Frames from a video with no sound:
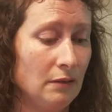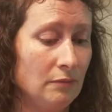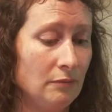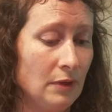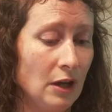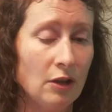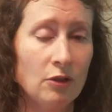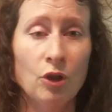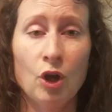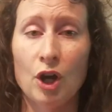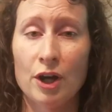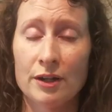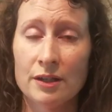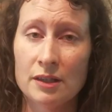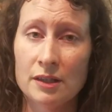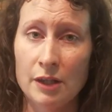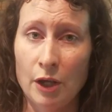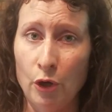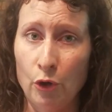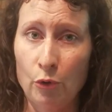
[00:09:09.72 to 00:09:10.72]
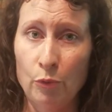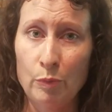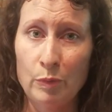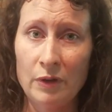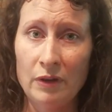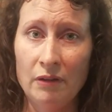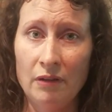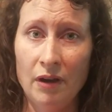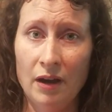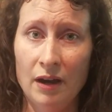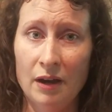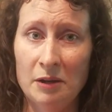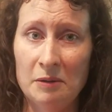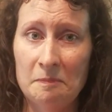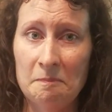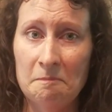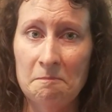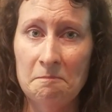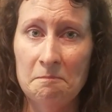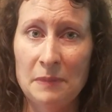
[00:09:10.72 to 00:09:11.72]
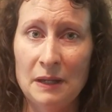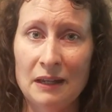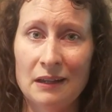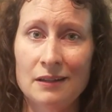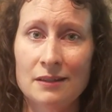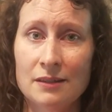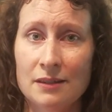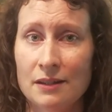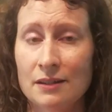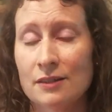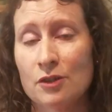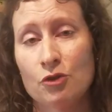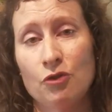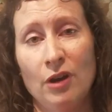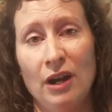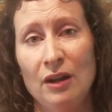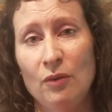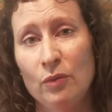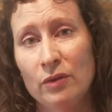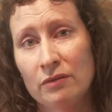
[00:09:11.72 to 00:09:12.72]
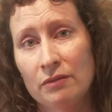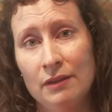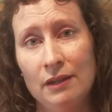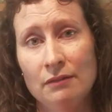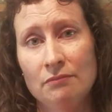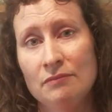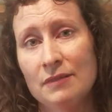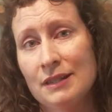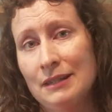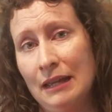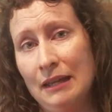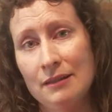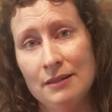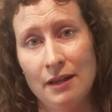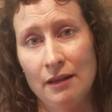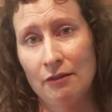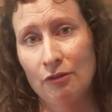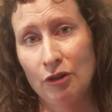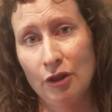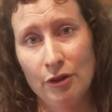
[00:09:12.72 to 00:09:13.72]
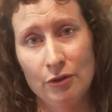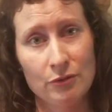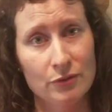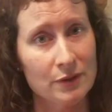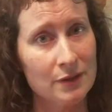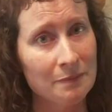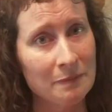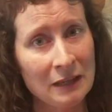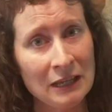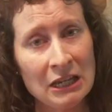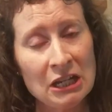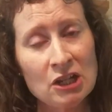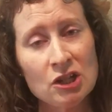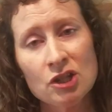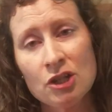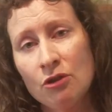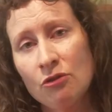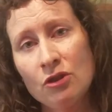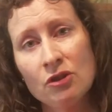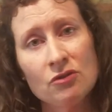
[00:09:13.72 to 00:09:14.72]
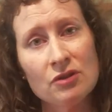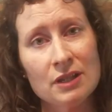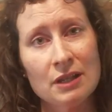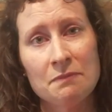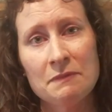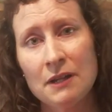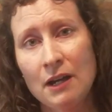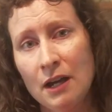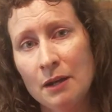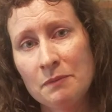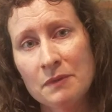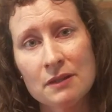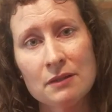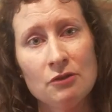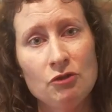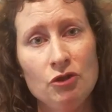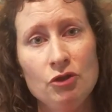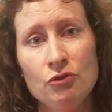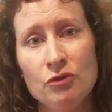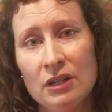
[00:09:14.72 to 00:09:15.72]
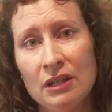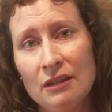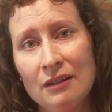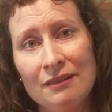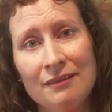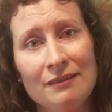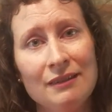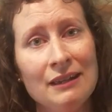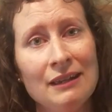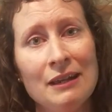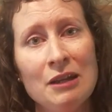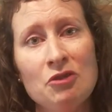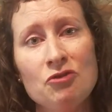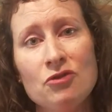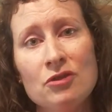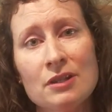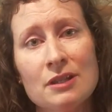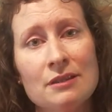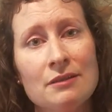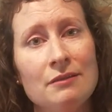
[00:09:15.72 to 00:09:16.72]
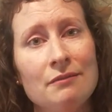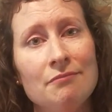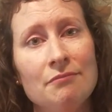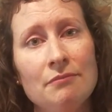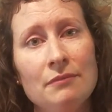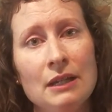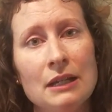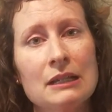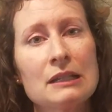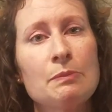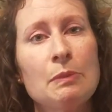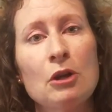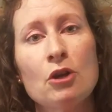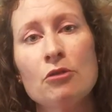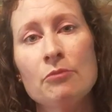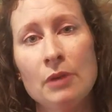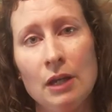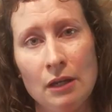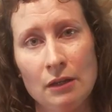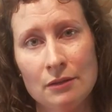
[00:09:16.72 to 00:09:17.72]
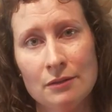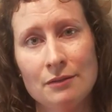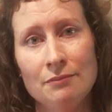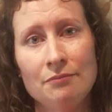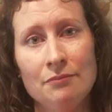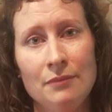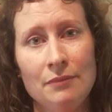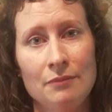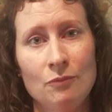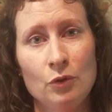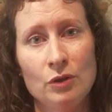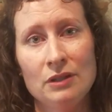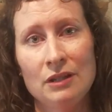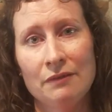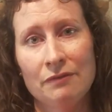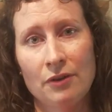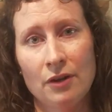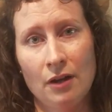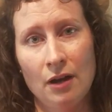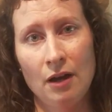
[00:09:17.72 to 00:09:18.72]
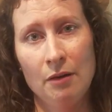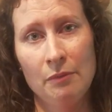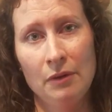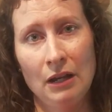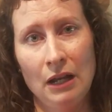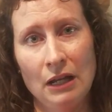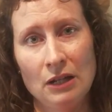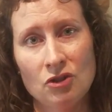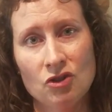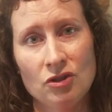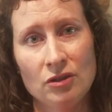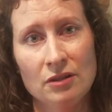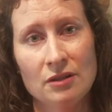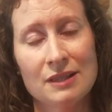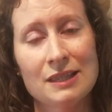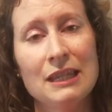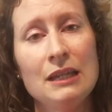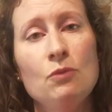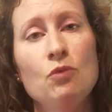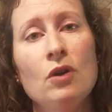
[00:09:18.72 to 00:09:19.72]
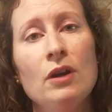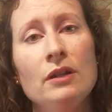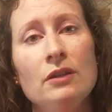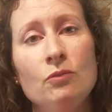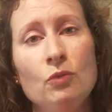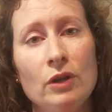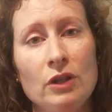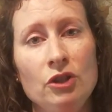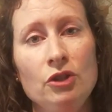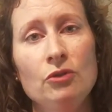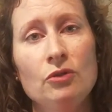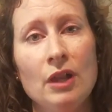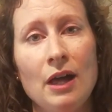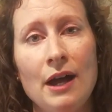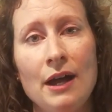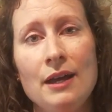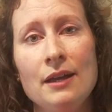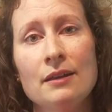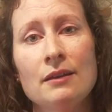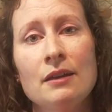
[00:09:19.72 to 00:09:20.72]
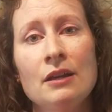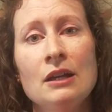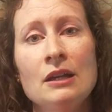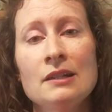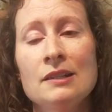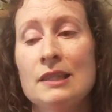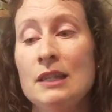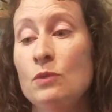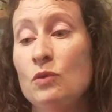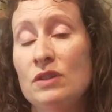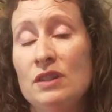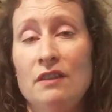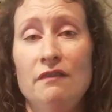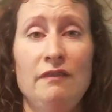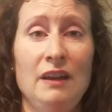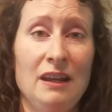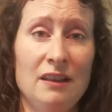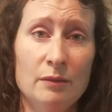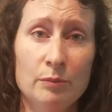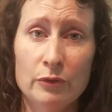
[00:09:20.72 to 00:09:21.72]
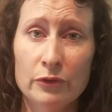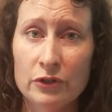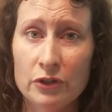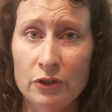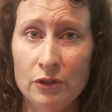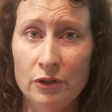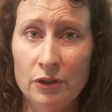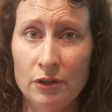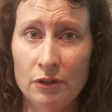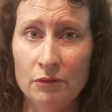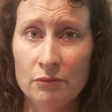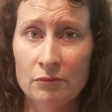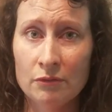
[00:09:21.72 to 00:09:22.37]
lard soap because it's great with getting stains out of clothes. So, sometimes you can just experiment with different combinations. See what you like, see what's available to you.